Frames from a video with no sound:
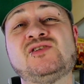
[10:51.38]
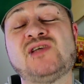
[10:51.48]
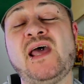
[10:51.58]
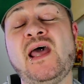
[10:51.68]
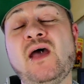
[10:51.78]

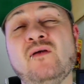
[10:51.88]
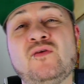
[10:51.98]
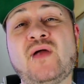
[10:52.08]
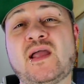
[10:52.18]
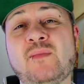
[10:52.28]
say on
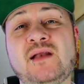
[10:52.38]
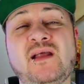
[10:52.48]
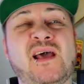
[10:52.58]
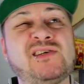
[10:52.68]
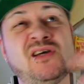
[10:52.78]
the
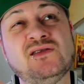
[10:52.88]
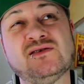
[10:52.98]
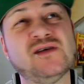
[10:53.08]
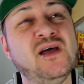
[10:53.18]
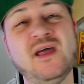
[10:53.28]

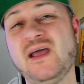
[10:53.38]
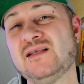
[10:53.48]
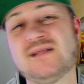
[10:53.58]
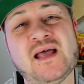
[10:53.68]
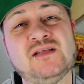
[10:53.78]
recommendations,
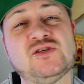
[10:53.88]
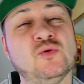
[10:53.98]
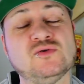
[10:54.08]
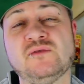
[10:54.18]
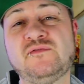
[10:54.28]
it's like
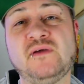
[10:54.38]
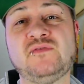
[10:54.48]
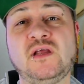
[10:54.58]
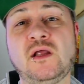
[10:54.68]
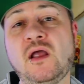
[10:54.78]

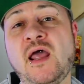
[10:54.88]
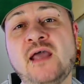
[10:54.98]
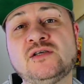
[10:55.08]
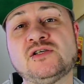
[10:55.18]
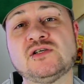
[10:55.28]

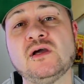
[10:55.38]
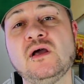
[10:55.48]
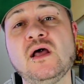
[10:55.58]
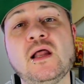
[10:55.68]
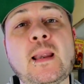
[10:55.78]
250-ish
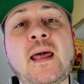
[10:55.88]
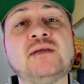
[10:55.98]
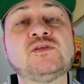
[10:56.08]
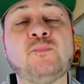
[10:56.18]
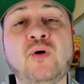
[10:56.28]

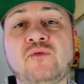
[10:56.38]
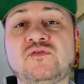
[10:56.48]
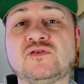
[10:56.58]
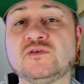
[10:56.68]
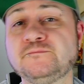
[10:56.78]
less
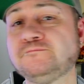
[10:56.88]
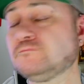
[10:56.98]
puffs.